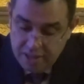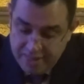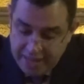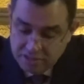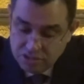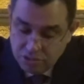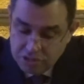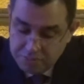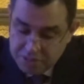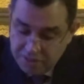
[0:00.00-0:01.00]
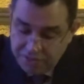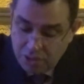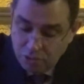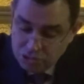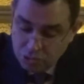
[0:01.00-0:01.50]
Thanks to a specific
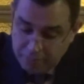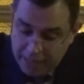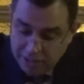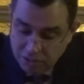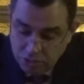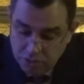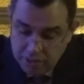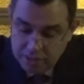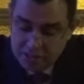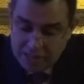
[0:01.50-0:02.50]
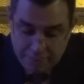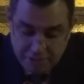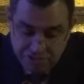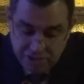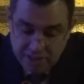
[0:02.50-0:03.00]
also bylaw
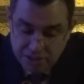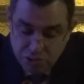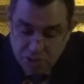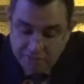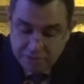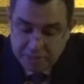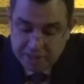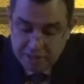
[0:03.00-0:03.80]
establishing the new government